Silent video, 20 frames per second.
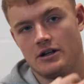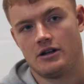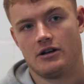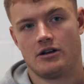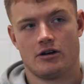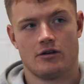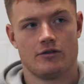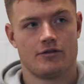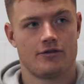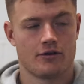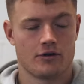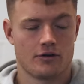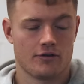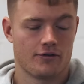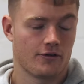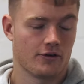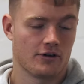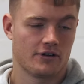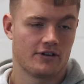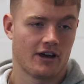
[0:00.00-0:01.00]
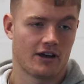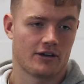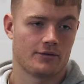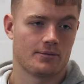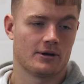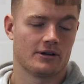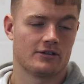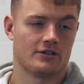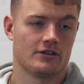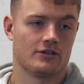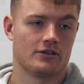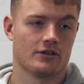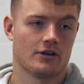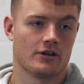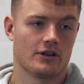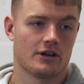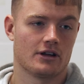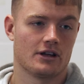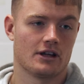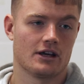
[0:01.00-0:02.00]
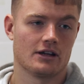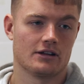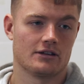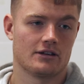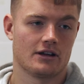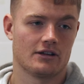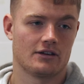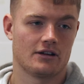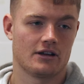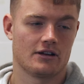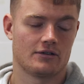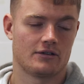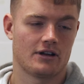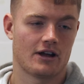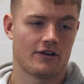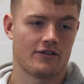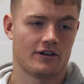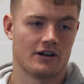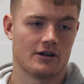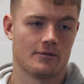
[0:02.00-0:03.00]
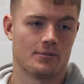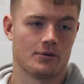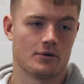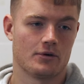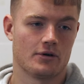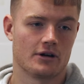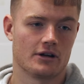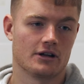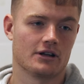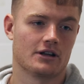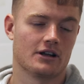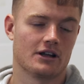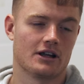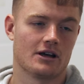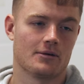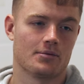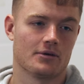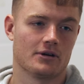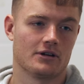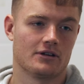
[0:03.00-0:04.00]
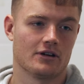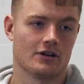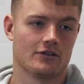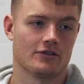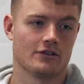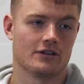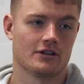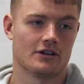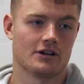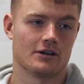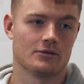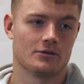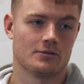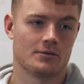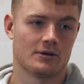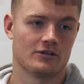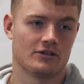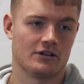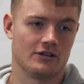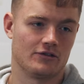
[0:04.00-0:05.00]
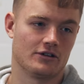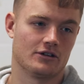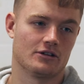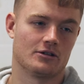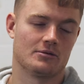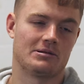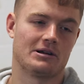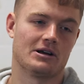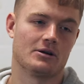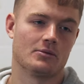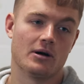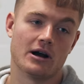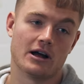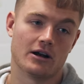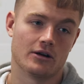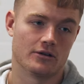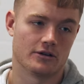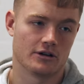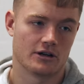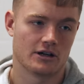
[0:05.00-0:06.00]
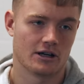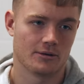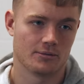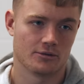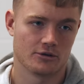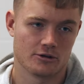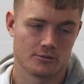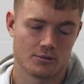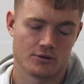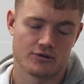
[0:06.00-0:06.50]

you know, for a text message. So I think, yeah, it's definitely important. It can get pretty tough at times, especially if you're not playing well or the club's not